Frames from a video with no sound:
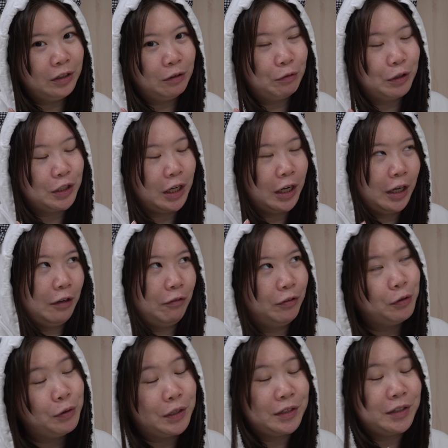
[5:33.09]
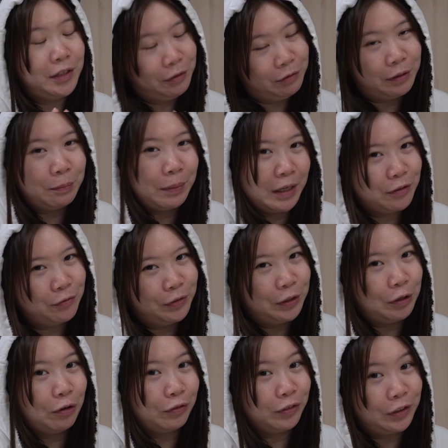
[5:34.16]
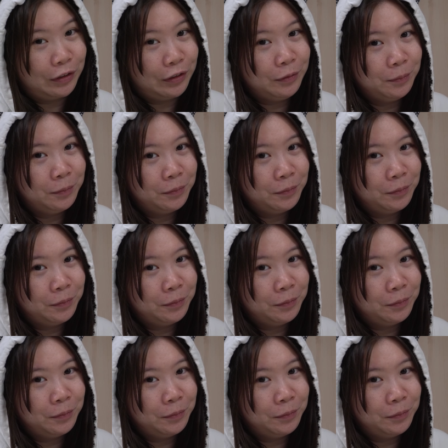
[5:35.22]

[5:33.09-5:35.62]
which I feel is still the best figure of her,